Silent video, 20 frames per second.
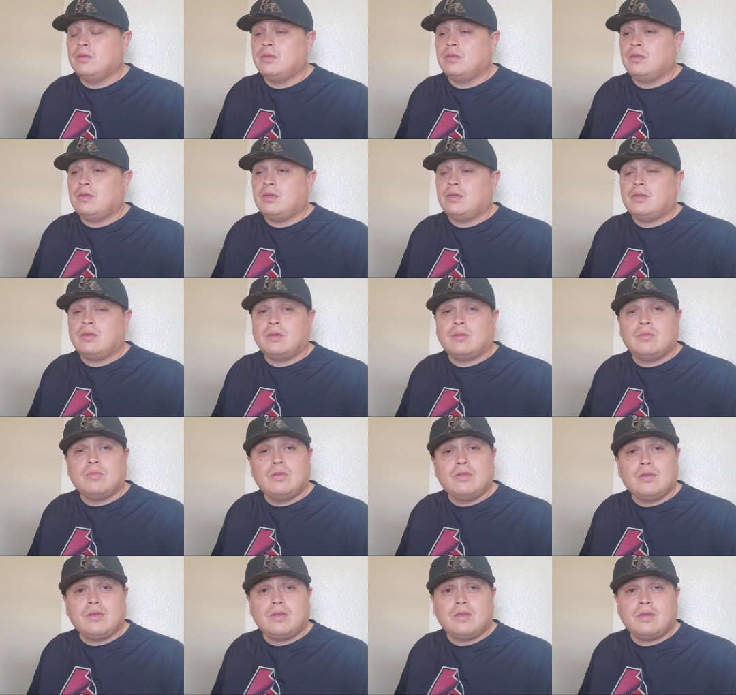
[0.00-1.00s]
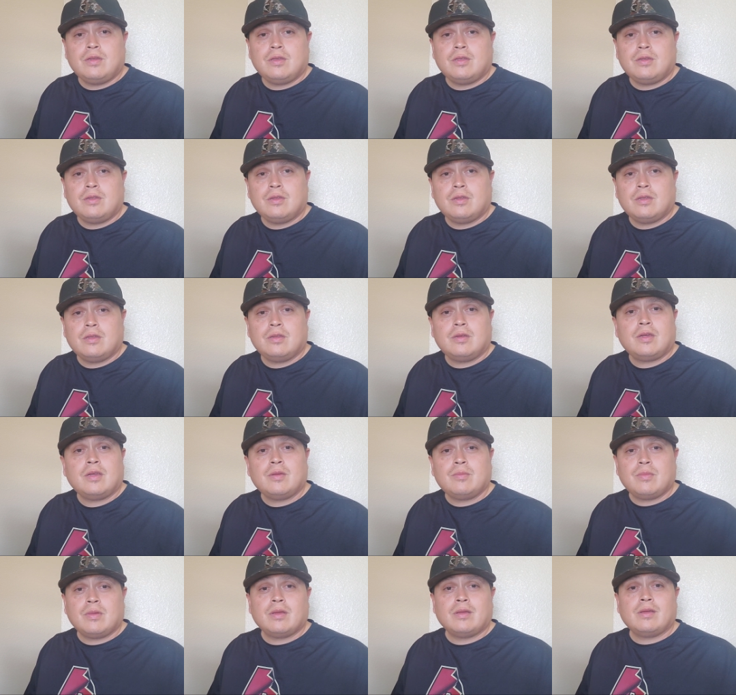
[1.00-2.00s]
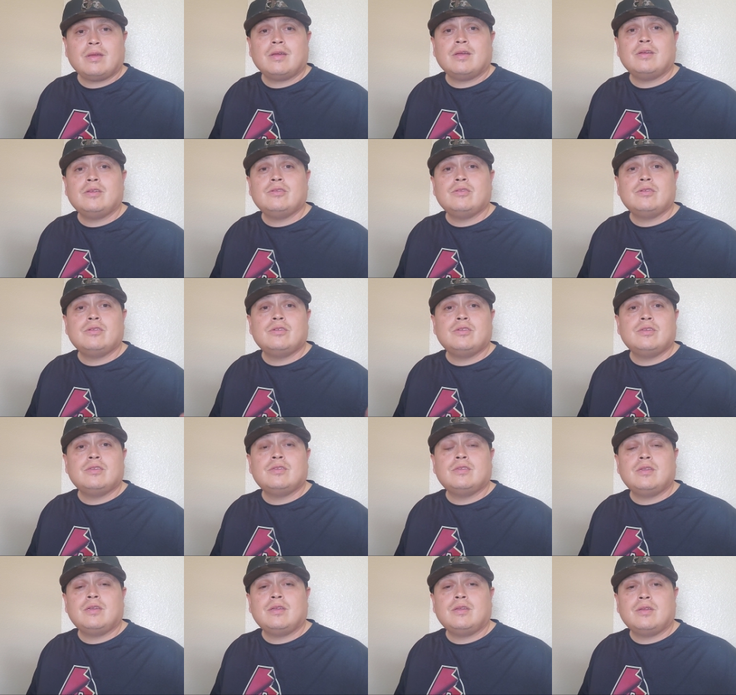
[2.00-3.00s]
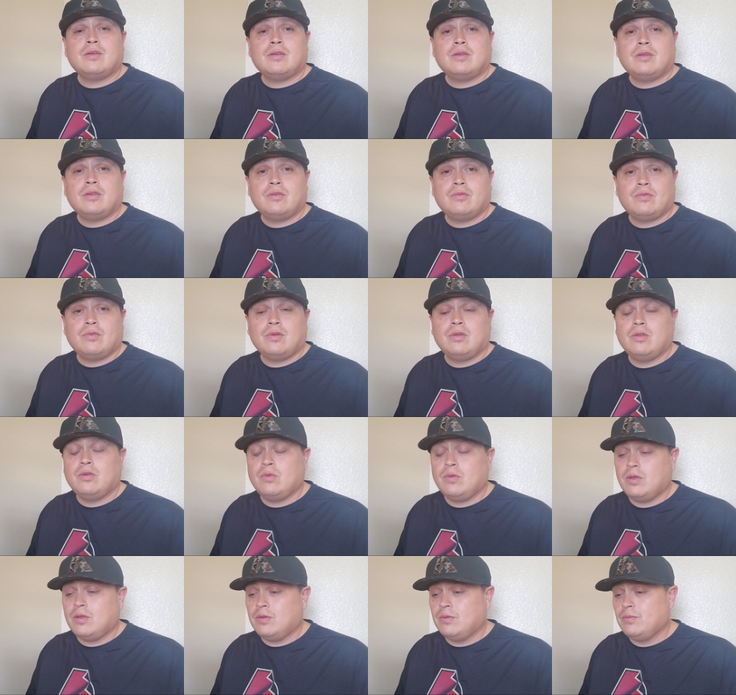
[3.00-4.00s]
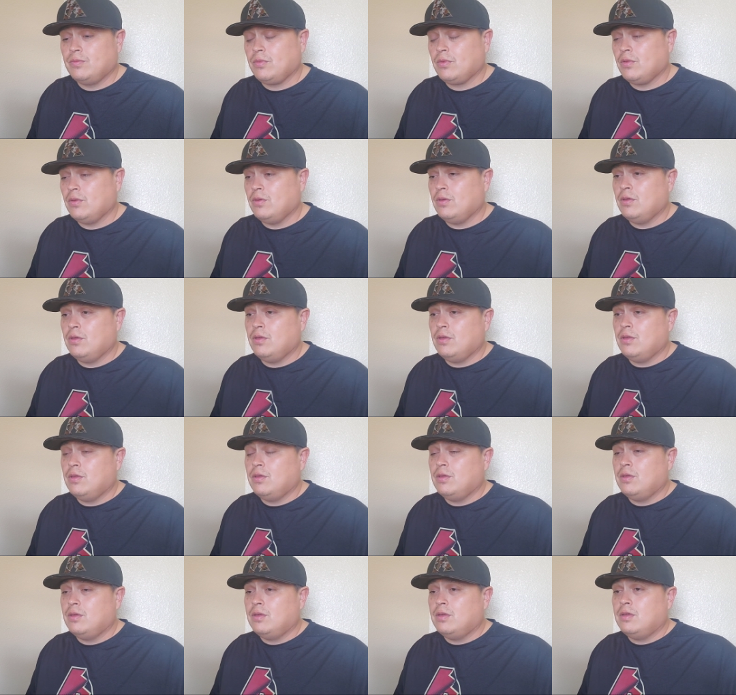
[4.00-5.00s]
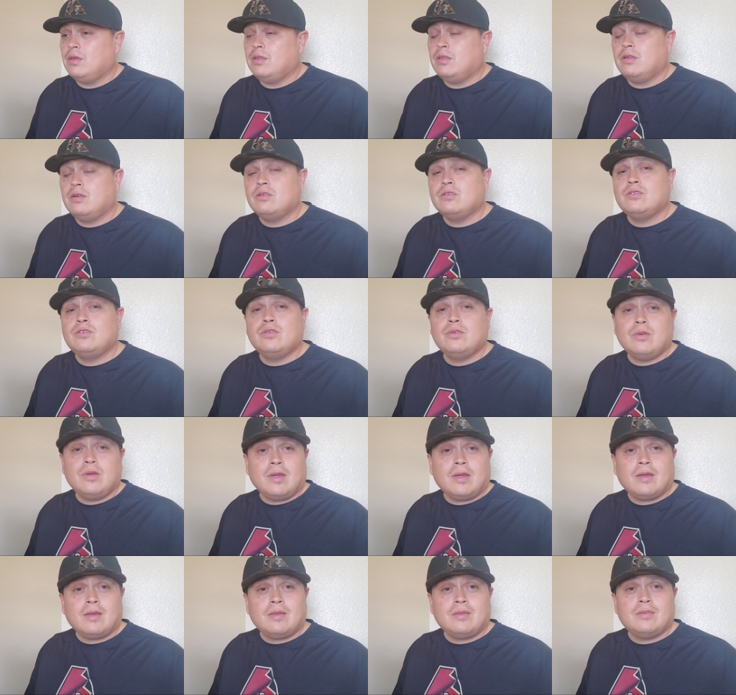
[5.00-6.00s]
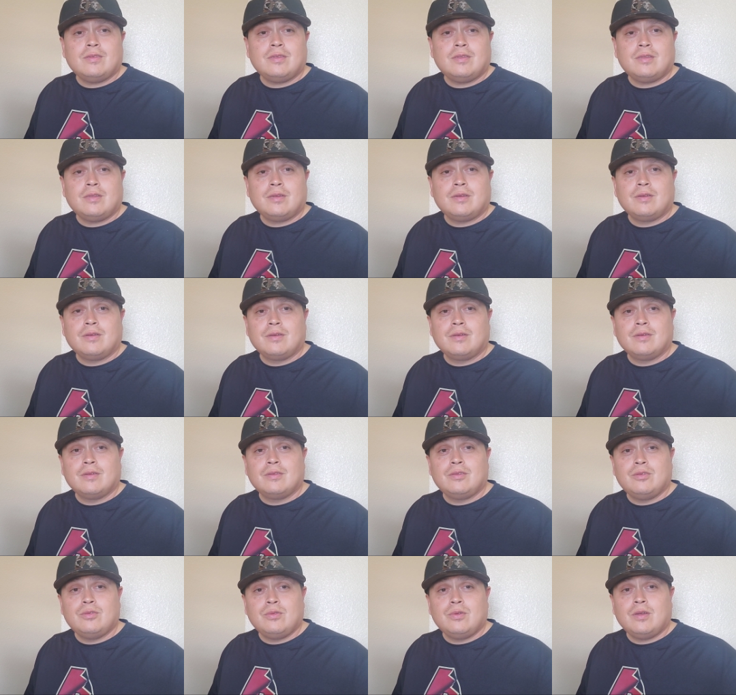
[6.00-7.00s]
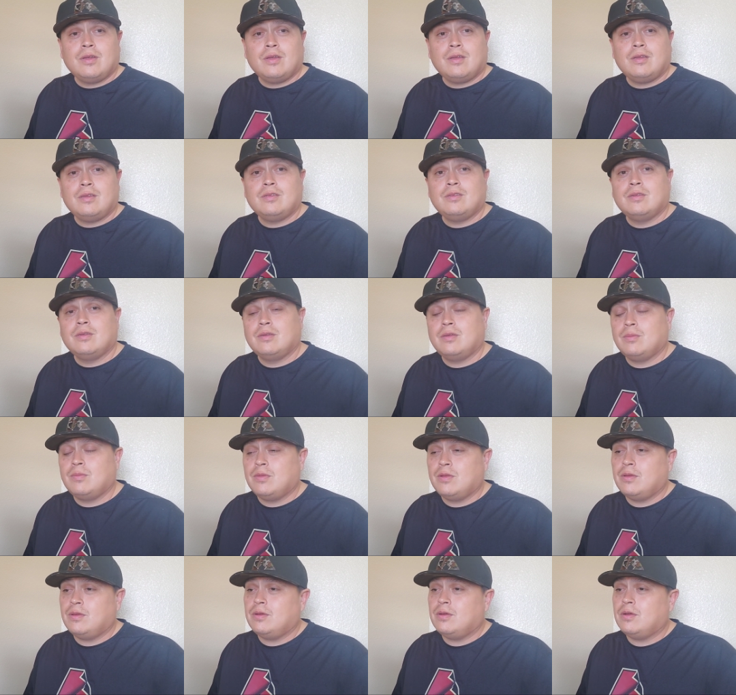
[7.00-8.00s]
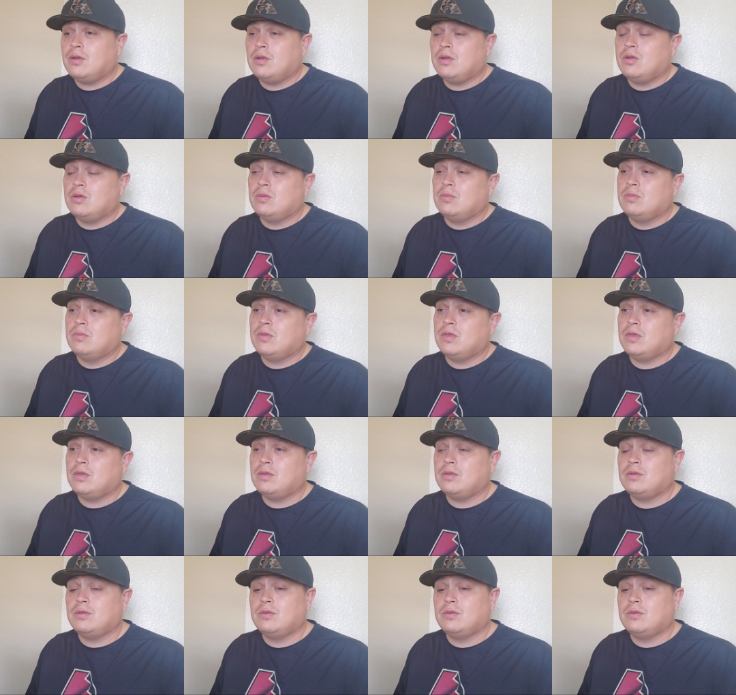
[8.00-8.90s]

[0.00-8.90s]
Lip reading: And I'm looking at it. My eyes are just staying on it for a little while. There's 2 guys in there. 2 guys. And I'm like, oh man.